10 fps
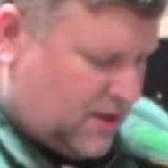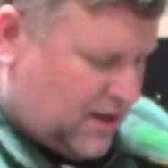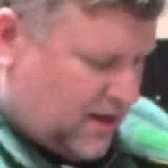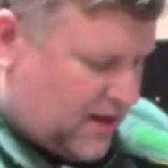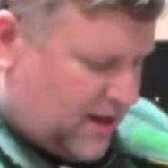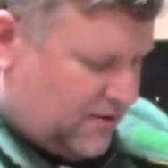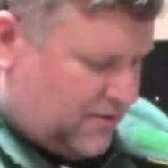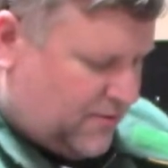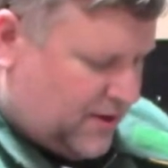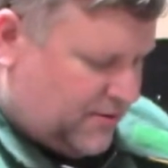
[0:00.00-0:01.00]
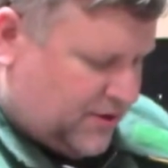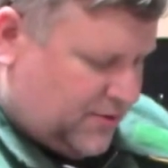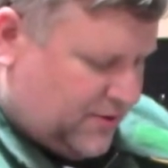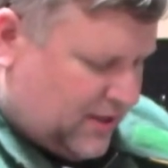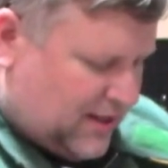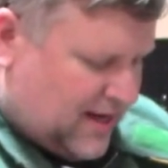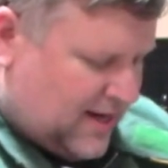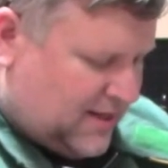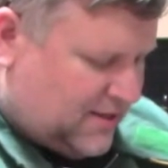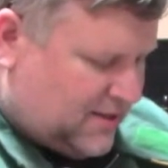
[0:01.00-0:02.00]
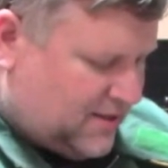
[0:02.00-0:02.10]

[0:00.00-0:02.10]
I don't know what I was doing last.